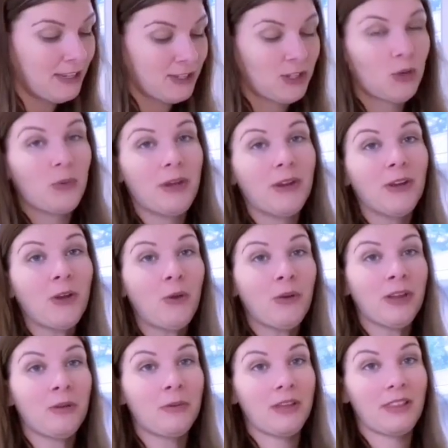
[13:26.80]
So we are
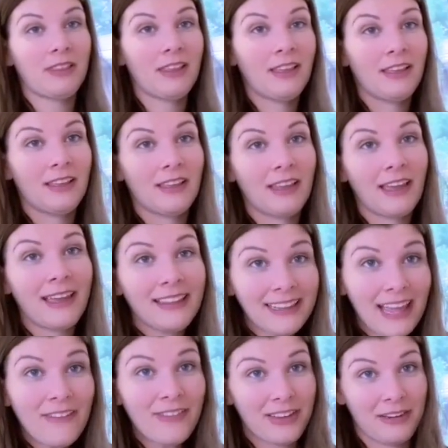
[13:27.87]
going with
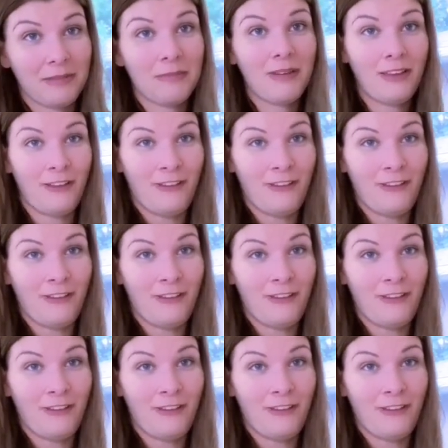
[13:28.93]
11.